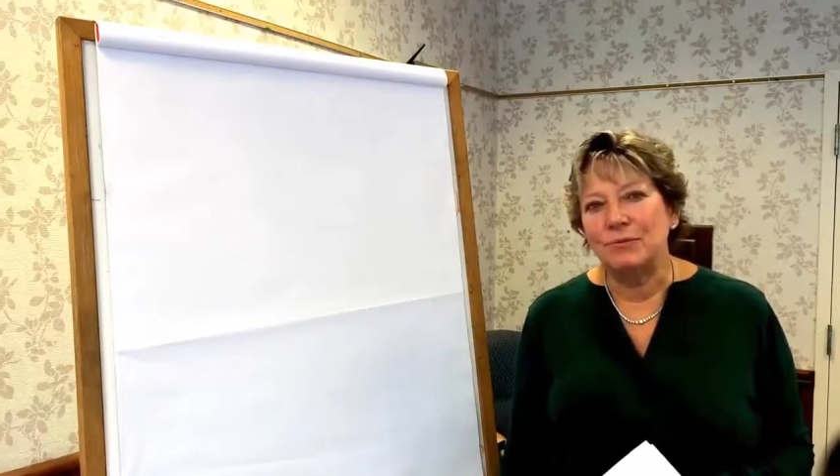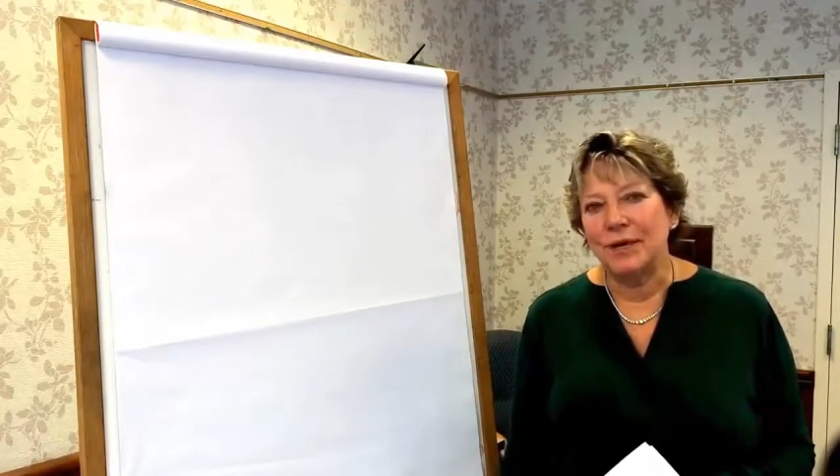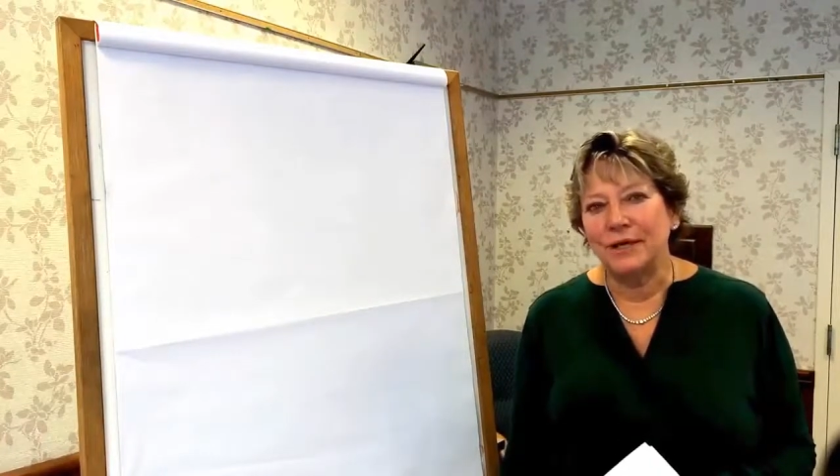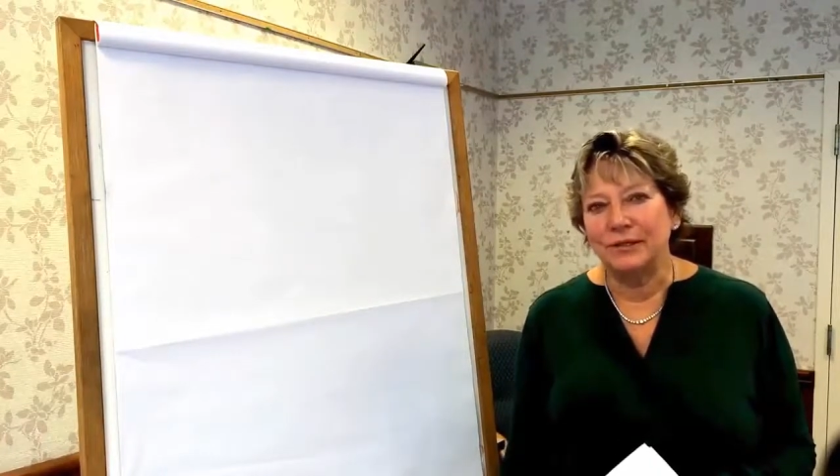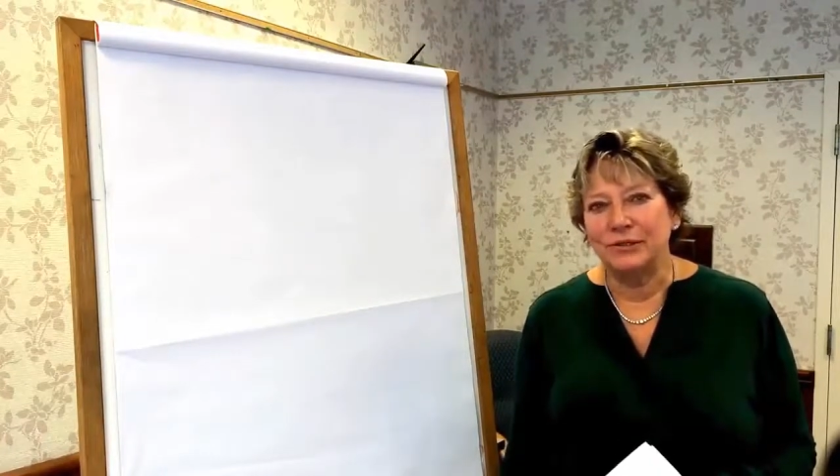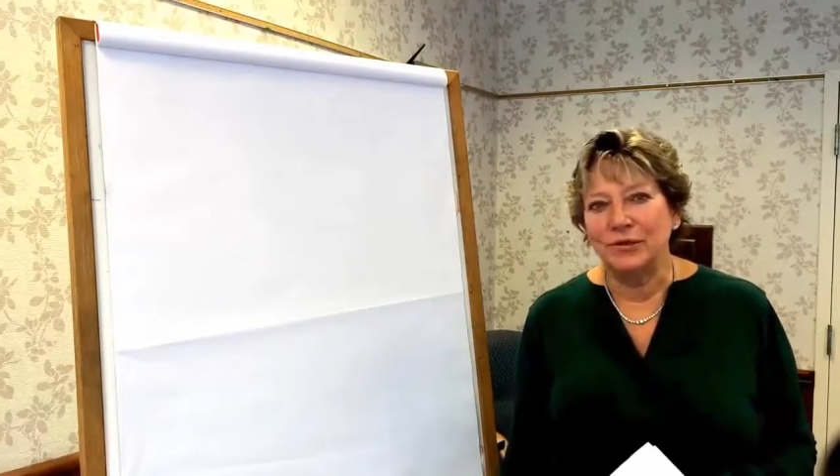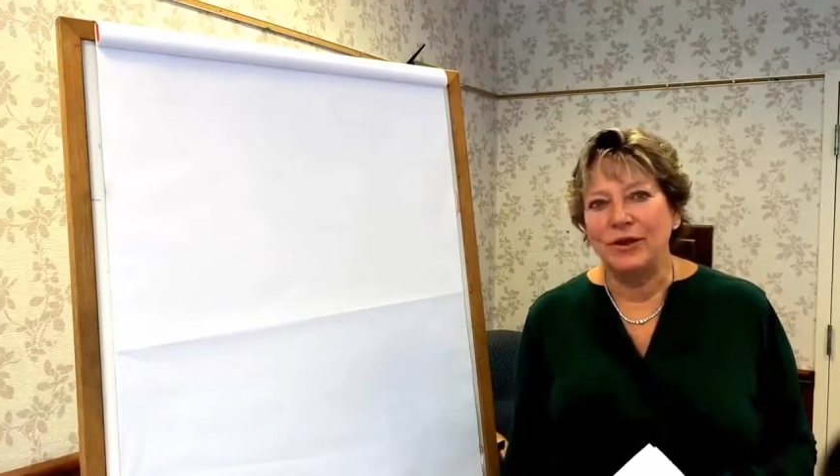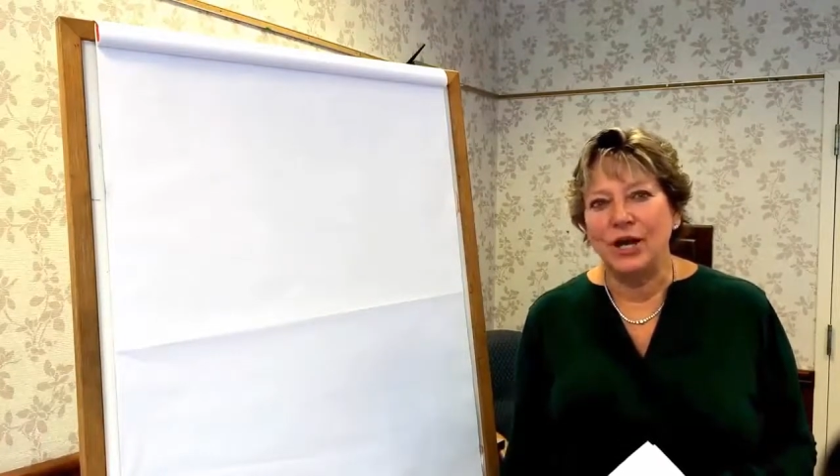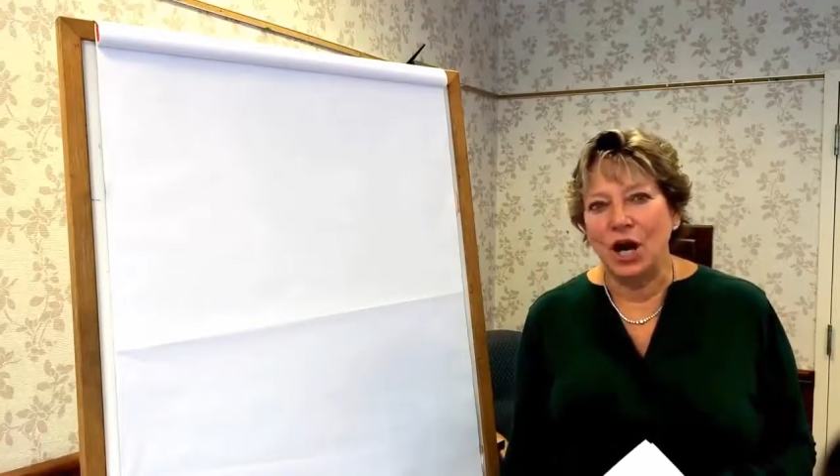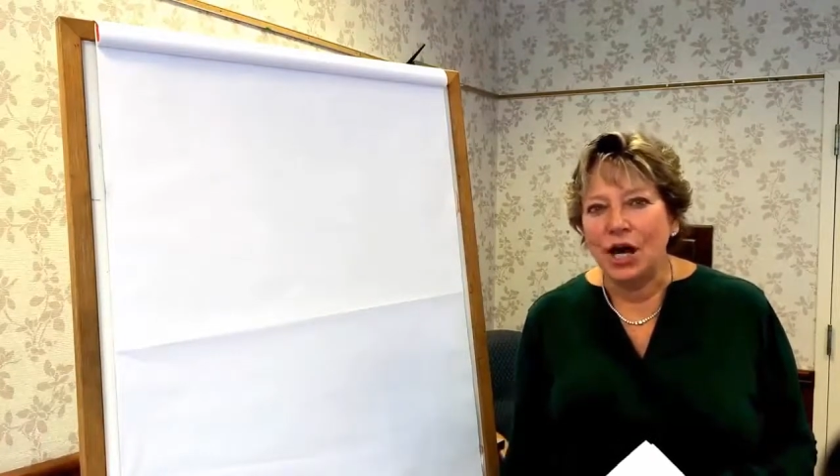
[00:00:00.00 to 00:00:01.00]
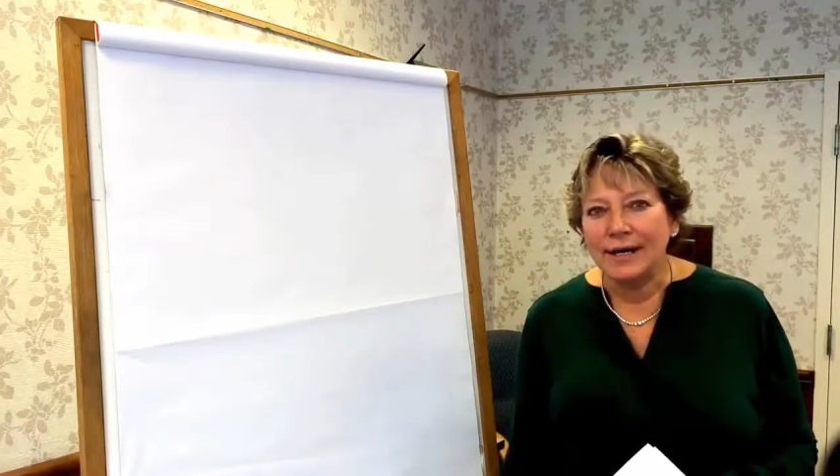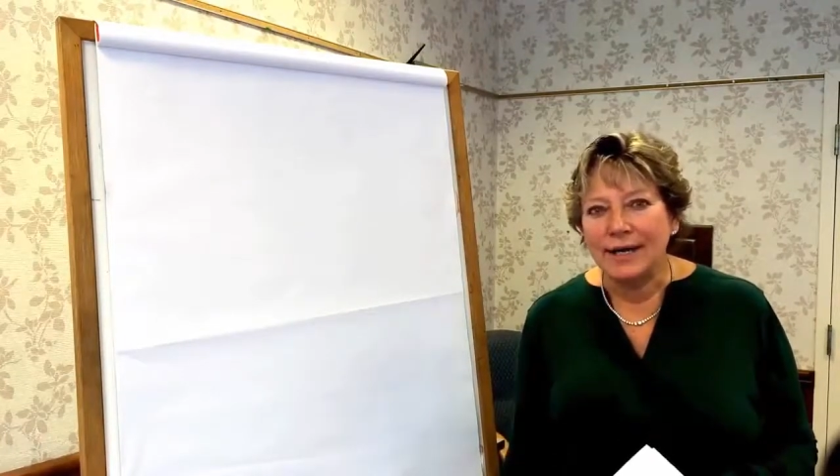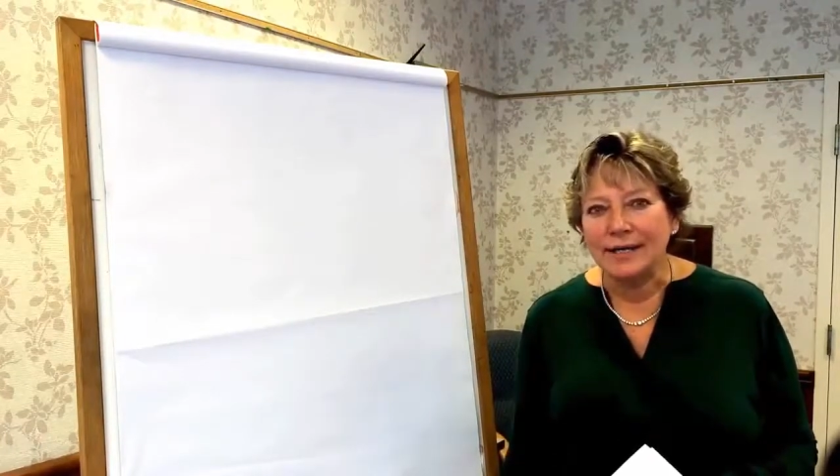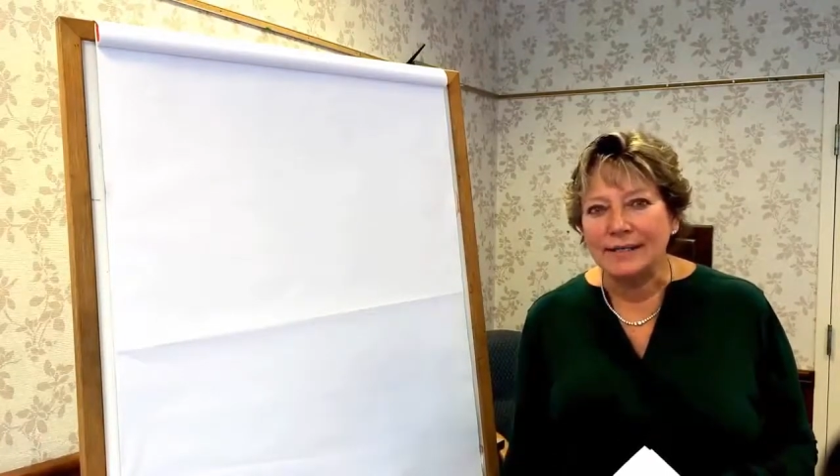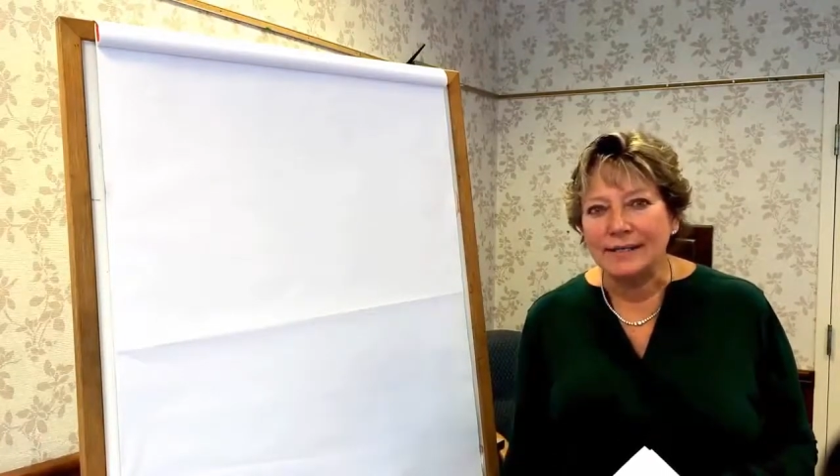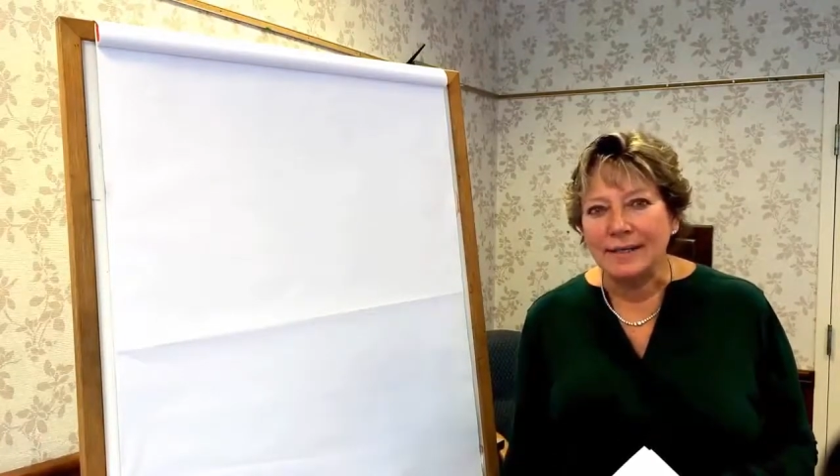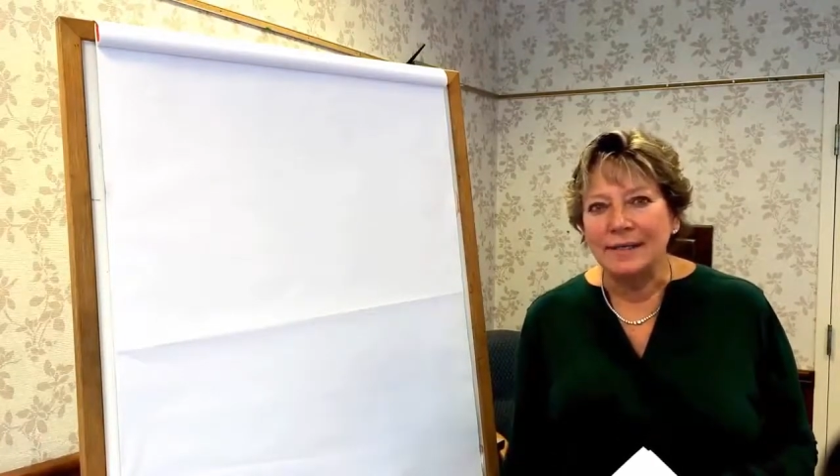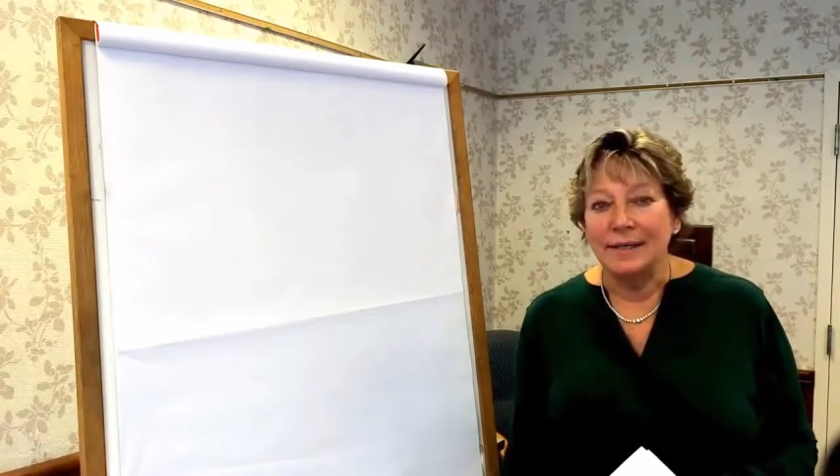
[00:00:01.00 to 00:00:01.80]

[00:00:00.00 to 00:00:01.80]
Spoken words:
regulatory audit is,